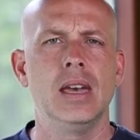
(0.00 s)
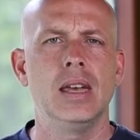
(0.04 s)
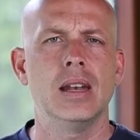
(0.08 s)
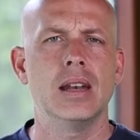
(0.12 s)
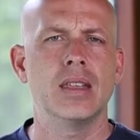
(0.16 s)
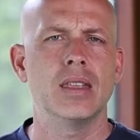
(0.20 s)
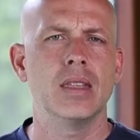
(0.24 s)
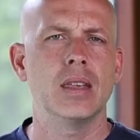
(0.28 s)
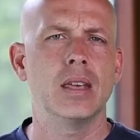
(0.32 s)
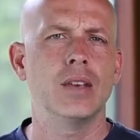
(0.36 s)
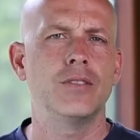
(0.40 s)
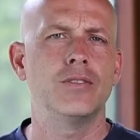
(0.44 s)
And
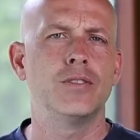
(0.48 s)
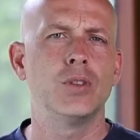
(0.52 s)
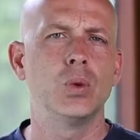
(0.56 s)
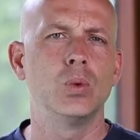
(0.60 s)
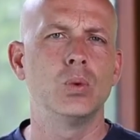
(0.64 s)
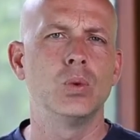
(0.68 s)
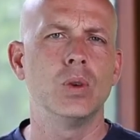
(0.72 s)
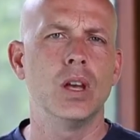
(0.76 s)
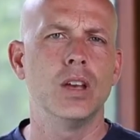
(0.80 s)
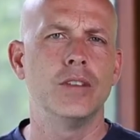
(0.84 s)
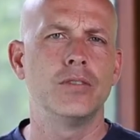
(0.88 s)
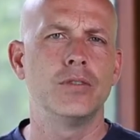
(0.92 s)
I think
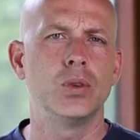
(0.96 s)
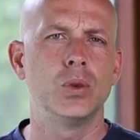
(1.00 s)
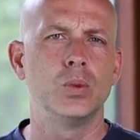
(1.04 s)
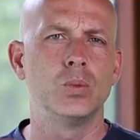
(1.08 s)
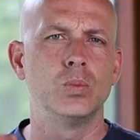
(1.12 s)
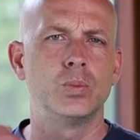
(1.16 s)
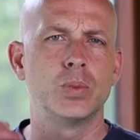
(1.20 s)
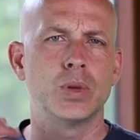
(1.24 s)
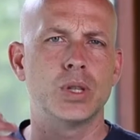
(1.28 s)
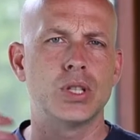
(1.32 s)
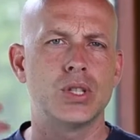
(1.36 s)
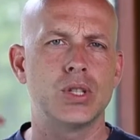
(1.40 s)
if
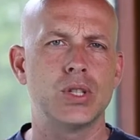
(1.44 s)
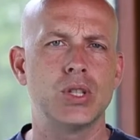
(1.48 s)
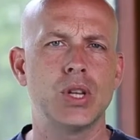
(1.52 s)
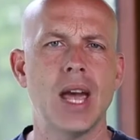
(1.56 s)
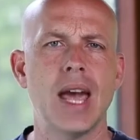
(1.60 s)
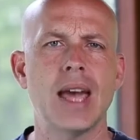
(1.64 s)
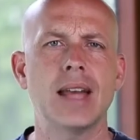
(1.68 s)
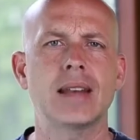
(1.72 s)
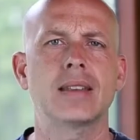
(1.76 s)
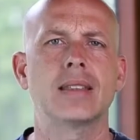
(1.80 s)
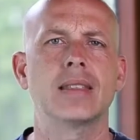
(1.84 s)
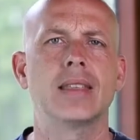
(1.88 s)
you
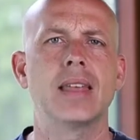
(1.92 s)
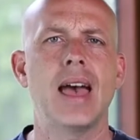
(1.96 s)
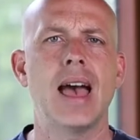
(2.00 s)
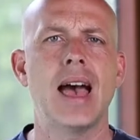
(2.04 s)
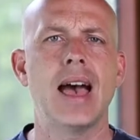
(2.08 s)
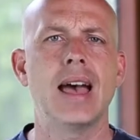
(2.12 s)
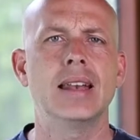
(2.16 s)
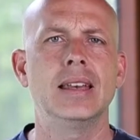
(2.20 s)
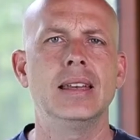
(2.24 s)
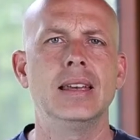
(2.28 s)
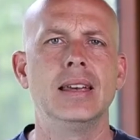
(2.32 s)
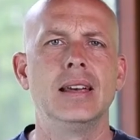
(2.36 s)
project
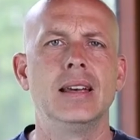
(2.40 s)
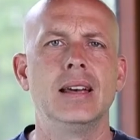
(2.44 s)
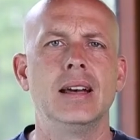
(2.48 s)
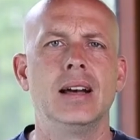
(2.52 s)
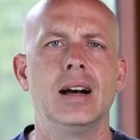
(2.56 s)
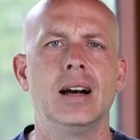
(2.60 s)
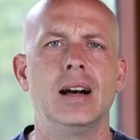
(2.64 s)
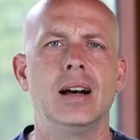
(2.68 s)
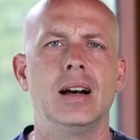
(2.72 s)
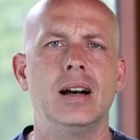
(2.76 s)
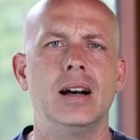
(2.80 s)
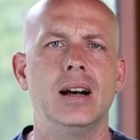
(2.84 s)
that
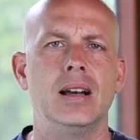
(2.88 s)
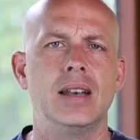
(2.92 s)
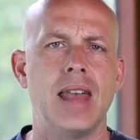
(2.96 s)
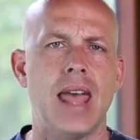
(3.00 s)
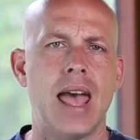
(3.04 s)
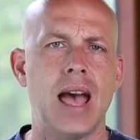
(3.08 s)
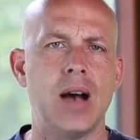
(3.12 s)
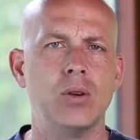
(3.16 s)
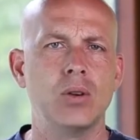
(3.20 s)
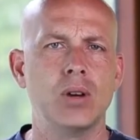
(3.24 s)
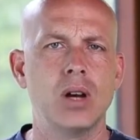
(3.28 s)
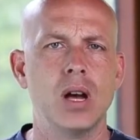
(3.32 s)
an
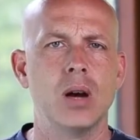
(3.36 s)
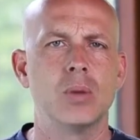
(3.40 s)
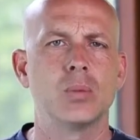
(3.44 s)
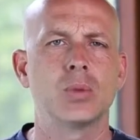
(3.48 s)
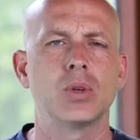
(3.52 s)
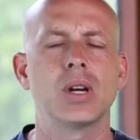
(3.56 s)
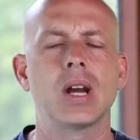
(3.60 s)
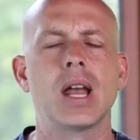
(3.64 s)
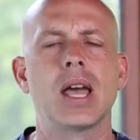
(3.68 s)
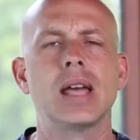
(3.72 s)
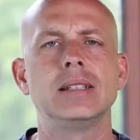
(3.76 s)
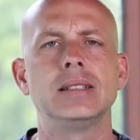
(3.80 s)
outcome
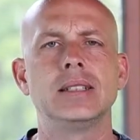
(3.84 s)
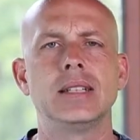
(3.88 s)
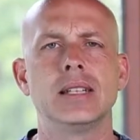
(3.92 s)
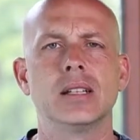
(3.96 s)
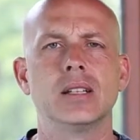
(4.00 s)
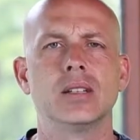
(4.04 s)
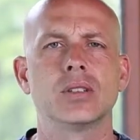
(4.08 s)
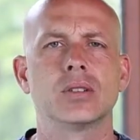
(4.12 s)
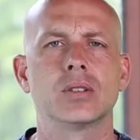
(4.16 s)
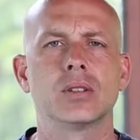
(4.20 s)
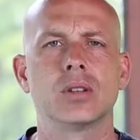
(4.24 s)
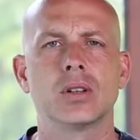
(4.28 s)
or an
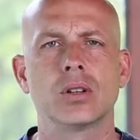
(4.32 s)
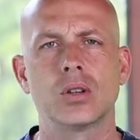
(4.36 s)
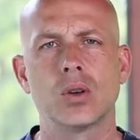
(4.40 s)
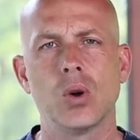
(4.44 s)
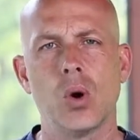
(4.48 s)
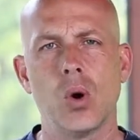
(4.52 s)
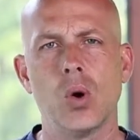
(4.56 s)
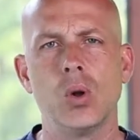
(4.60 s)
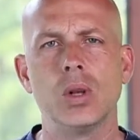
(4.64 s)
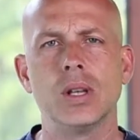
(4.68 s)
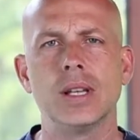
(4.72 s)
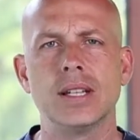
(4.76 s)
ideal or a
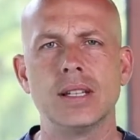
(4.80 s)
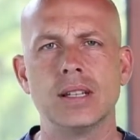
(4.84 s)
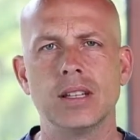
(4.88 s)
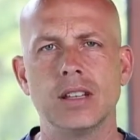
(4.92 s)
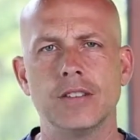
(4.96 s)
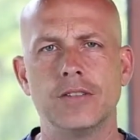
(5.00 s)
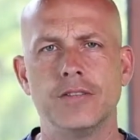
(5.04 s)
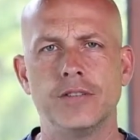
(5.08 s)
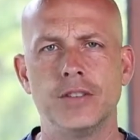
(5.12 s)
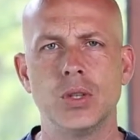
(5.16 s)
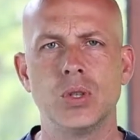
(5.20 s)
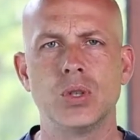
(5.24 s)
goal into
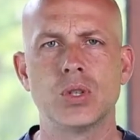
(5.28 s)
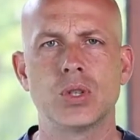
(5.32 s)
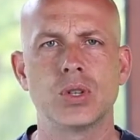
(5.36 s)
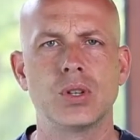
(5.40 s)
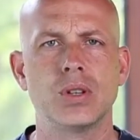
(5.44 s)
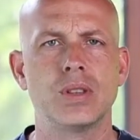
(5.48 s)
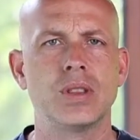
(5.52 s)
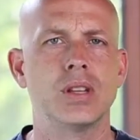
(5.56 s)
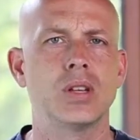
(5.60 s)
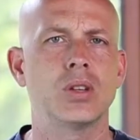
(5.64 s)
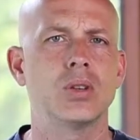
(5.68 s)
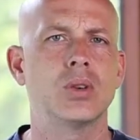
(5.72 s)
the future,
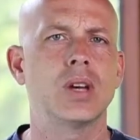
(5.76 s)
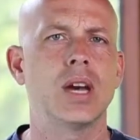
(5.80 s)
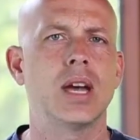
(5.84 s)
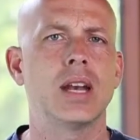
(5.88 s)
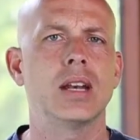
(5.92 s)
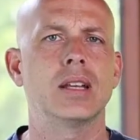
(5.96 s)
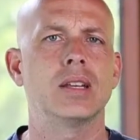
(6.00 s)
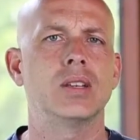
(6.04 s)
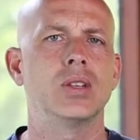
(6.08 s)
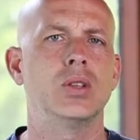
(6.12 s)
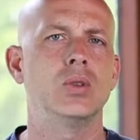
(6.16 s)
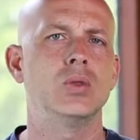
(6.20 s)
and then you kind
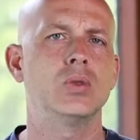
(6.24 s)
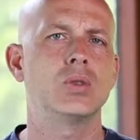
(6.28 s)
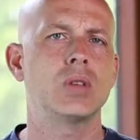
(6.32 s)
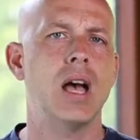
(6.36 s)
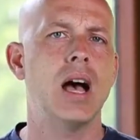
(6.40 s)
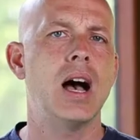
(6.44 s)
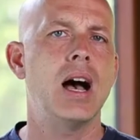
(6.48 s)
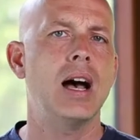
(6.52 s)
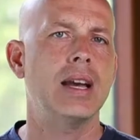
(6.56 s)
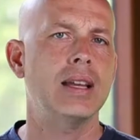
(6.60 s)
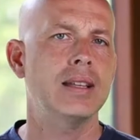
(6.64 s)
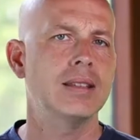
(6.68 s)
of use
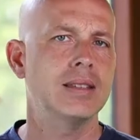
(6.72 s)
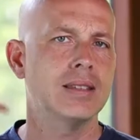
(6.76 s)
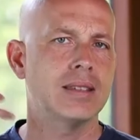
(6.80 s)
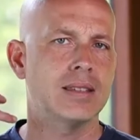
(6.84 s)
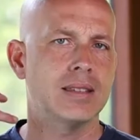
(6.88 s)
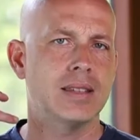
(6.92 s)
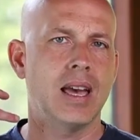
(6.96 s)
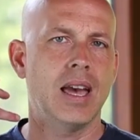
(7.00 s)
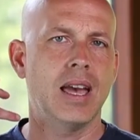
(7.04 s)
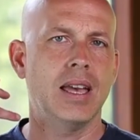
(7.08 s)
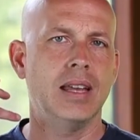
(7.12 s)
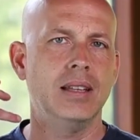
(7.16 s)

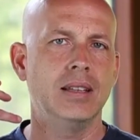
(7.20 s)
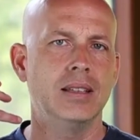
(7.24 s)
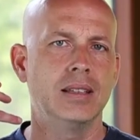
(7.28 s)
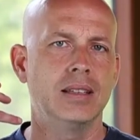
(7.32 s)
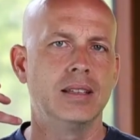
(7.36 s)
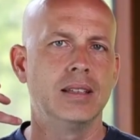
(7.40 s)
hindsight,